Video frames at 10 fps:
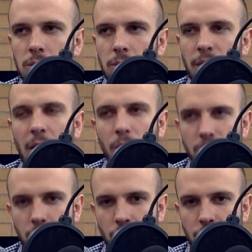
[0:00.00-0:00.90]
That was
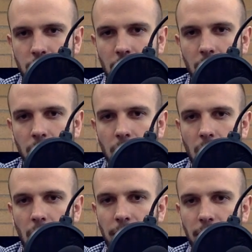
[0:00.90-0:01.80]
interesting.
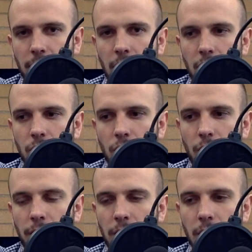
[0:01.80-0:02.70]
I think they can do
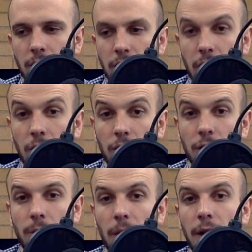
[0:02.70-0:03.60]
great things. I looked into
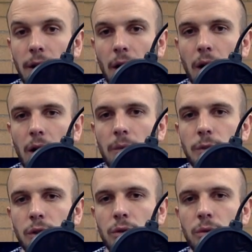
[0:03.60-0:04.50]
Monday.com
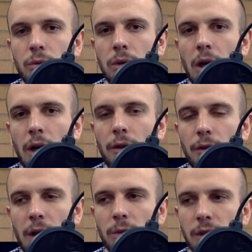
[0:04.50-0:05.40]
too, though
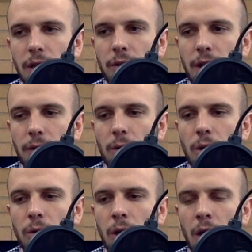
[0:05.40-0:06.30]
that was later down the
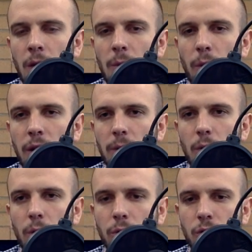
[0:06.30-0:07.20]
road. But we ended up
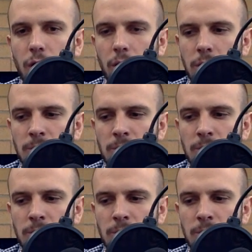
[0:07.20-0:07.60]
going with Trello.